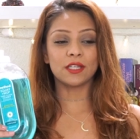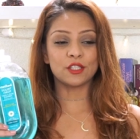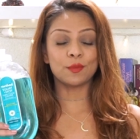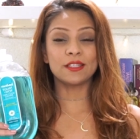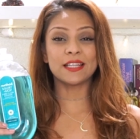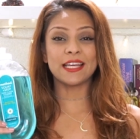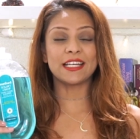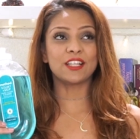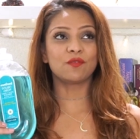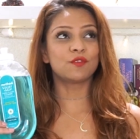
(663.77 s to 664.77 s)
It smells
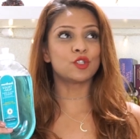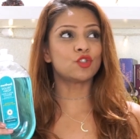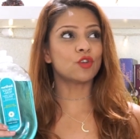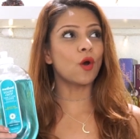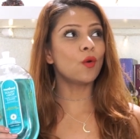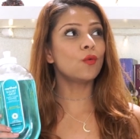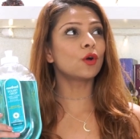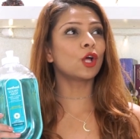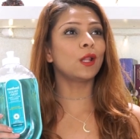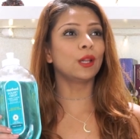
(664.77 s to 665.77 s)
like so
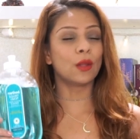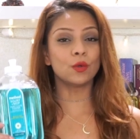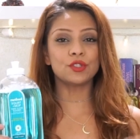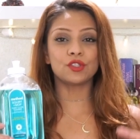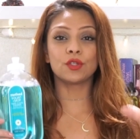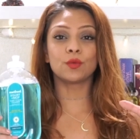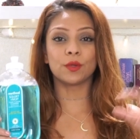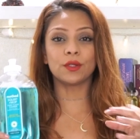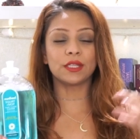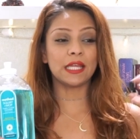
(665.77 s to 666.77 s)
close to the
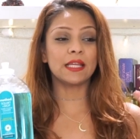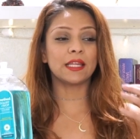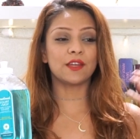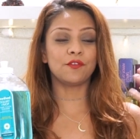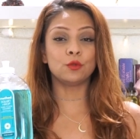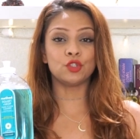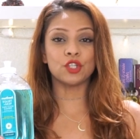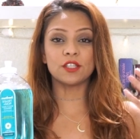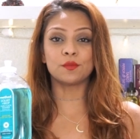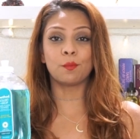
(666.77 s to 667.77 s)
real thing. Like if you
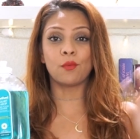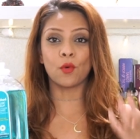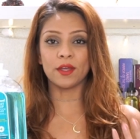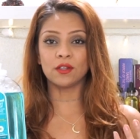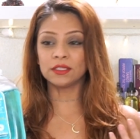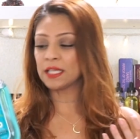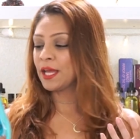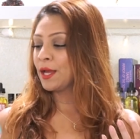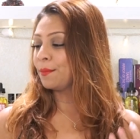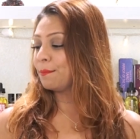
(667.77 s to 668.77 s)
just boiled
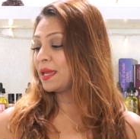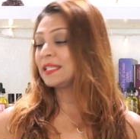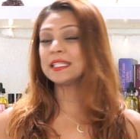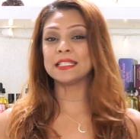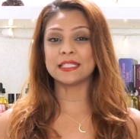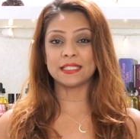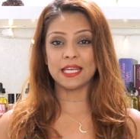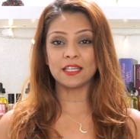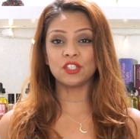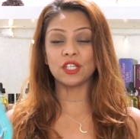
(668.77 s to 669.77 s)
mint and
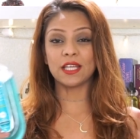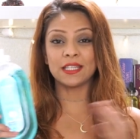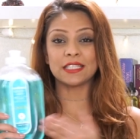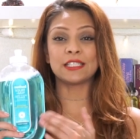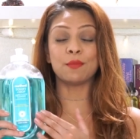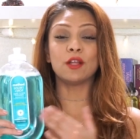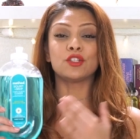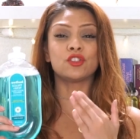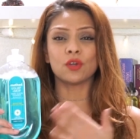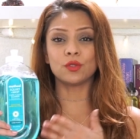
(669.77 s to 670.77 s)
sage, it
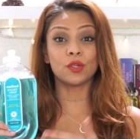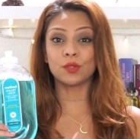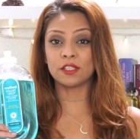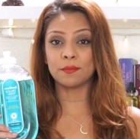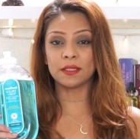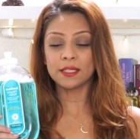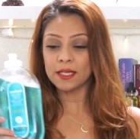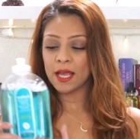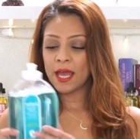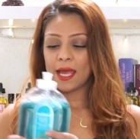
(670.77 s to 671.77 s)
smells so, so
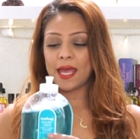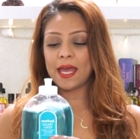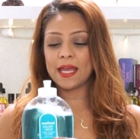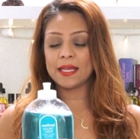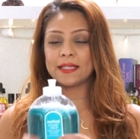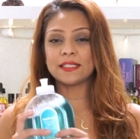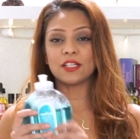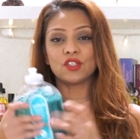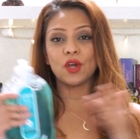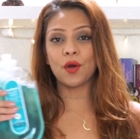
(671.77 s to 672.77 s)
similar. And
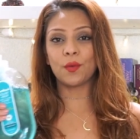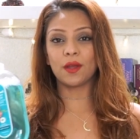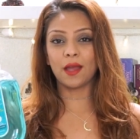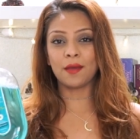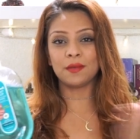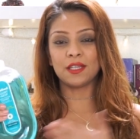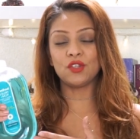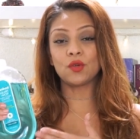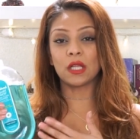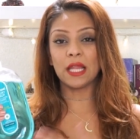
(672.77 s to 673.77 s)
so, I mean,
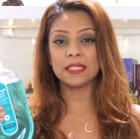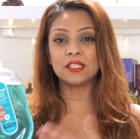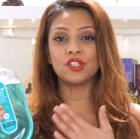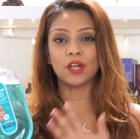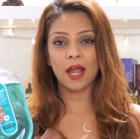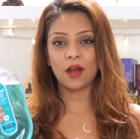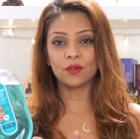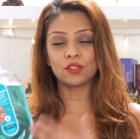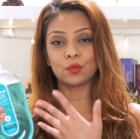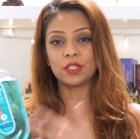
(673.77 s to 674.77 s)
you cleanse your
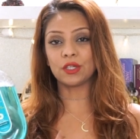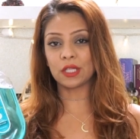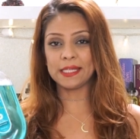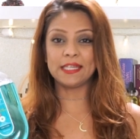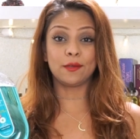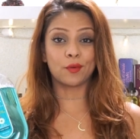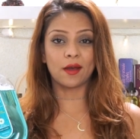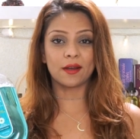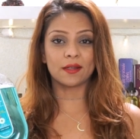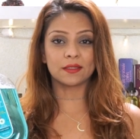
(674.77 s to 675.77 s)
house with your cleaning
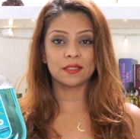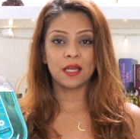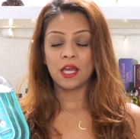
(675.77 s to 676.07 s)
product.